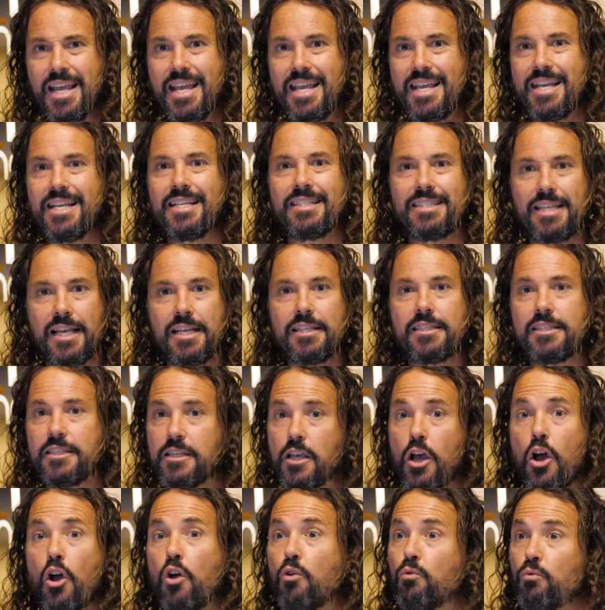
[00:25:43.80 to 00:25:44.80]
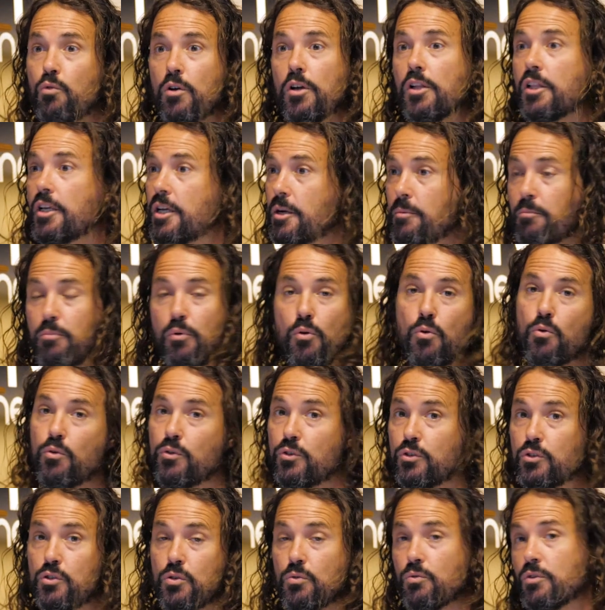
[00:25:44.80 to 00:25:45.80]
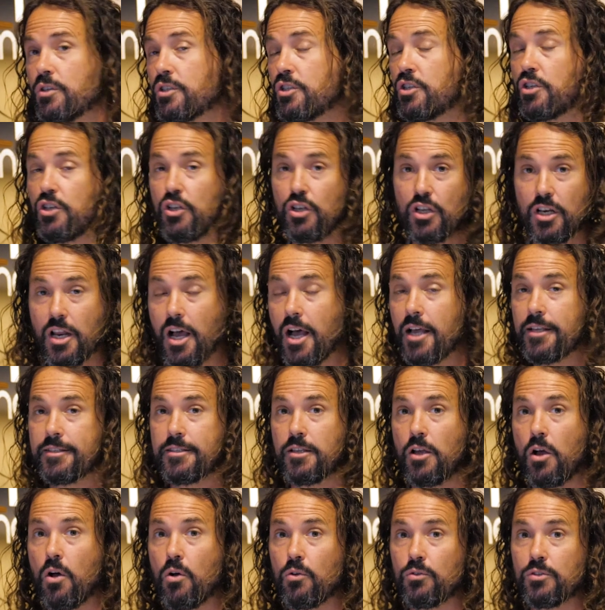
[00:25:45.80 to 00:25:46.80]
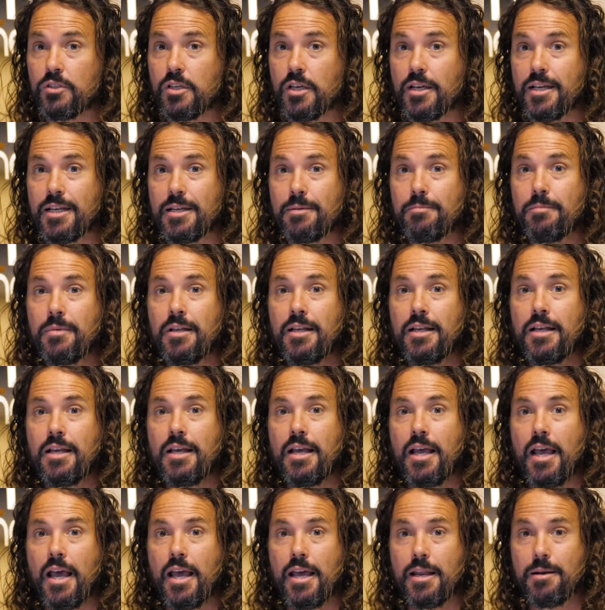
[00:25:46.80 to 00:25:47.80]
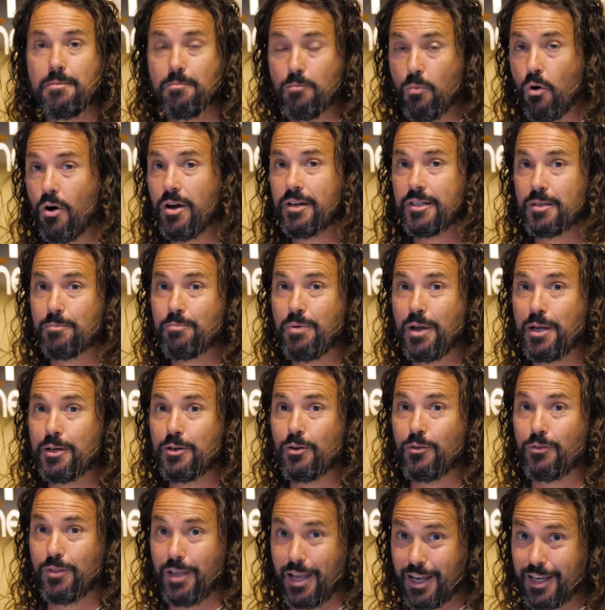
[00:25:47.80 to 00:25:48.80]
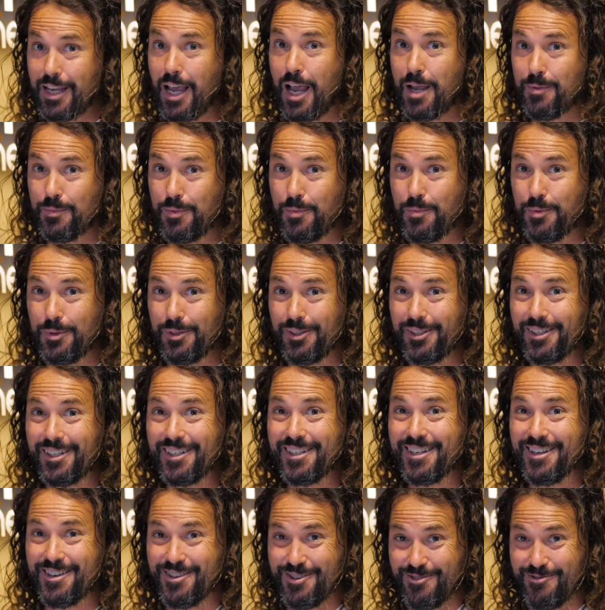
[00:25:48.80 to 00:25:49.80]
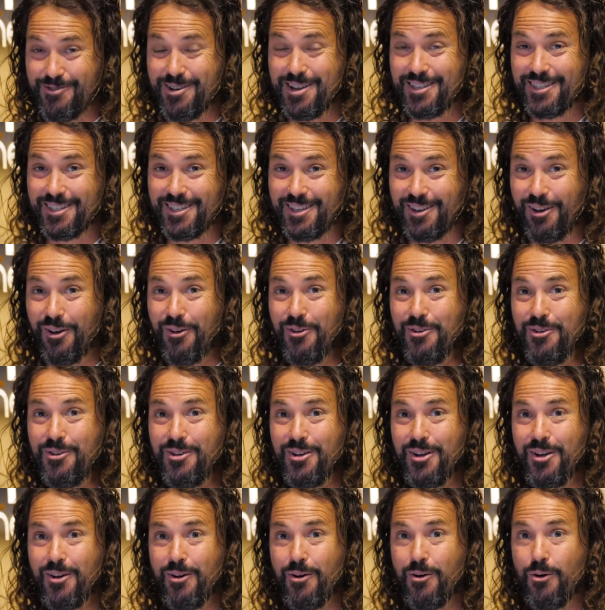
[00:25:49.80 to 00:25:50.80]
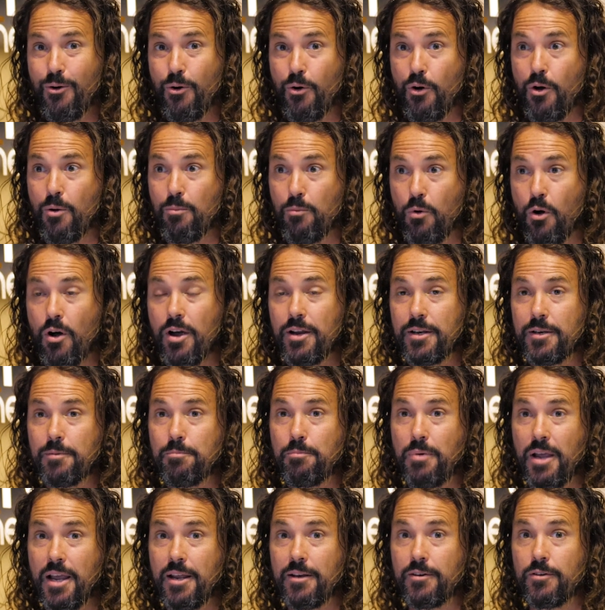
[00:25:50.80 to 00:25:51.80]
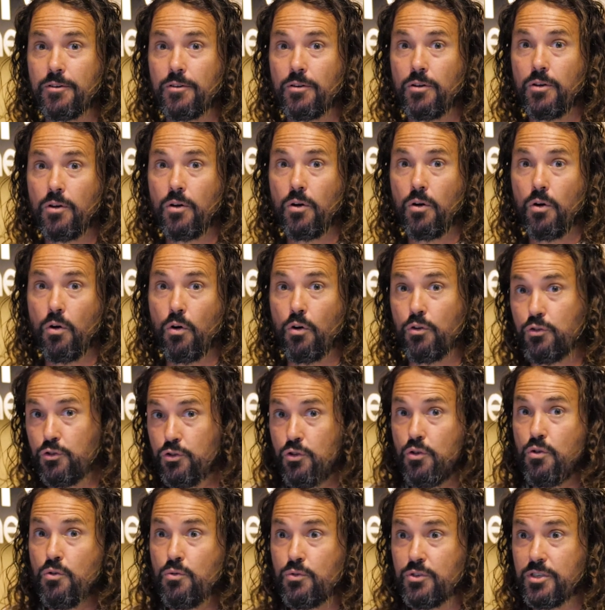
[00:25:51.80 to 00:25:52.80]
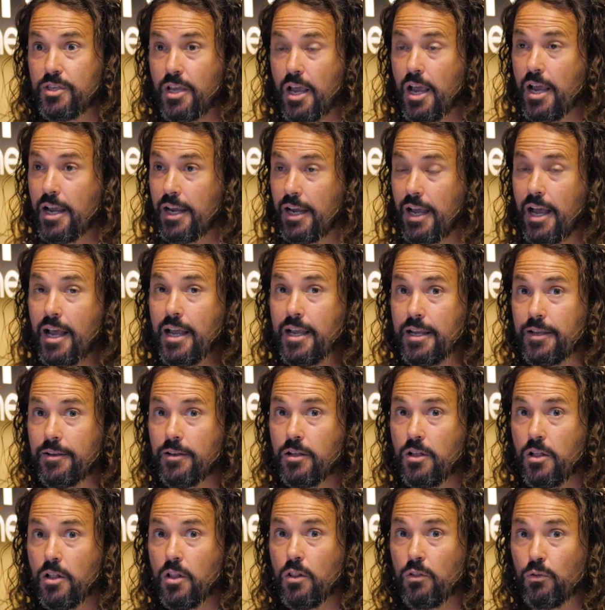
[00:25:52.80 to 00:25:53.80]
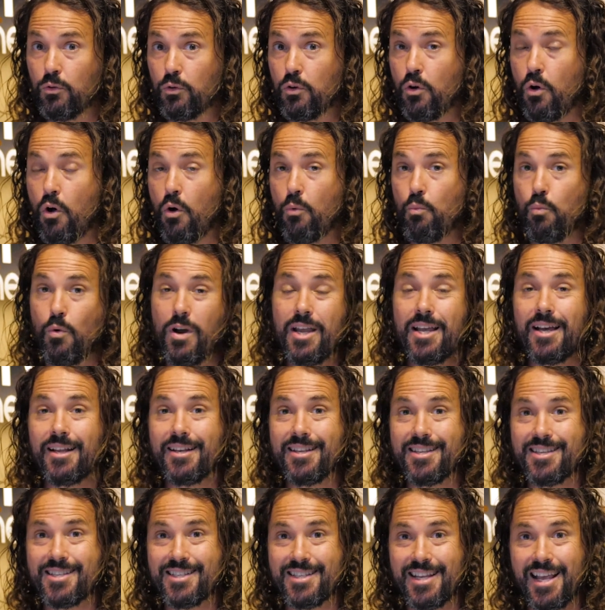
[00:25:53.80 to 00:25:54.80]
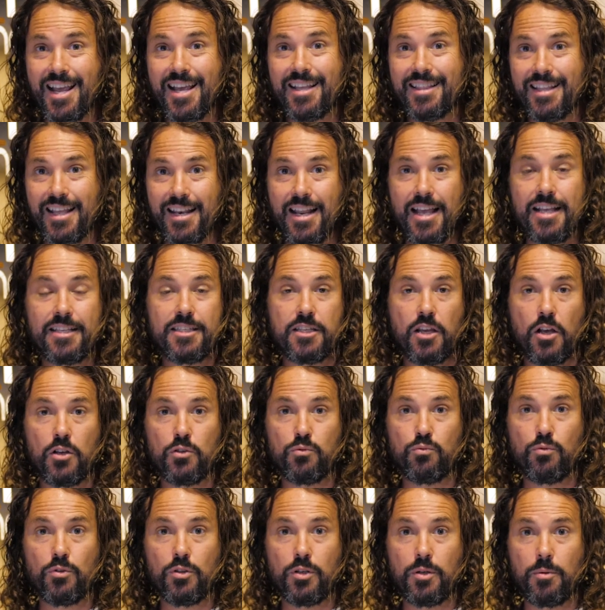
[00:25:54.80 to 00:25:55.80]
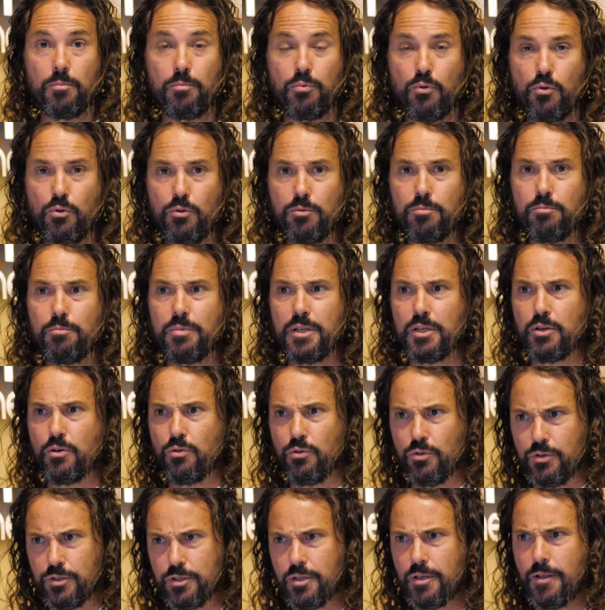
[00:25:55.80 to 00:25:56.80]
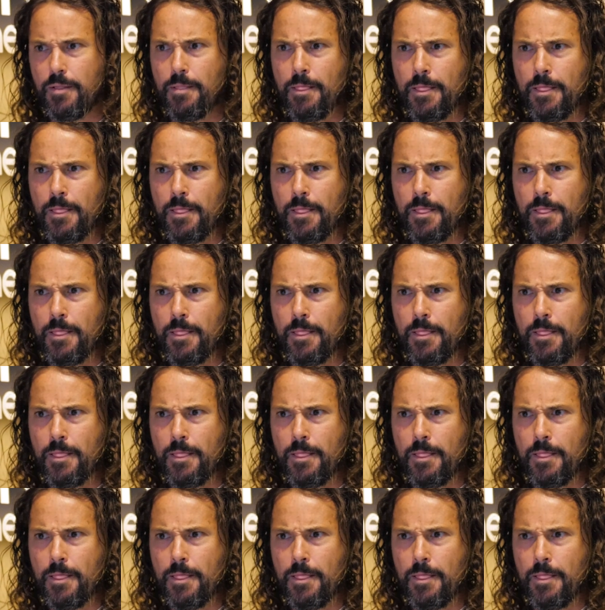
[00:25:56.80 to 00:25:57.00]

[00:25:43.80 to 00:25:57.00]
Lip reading: Is SEO really important to us? And you could ask the whole team, and it might depend on their capability to do SEO, or it might depend on you saying, hey, look, we understand that SEO is really important because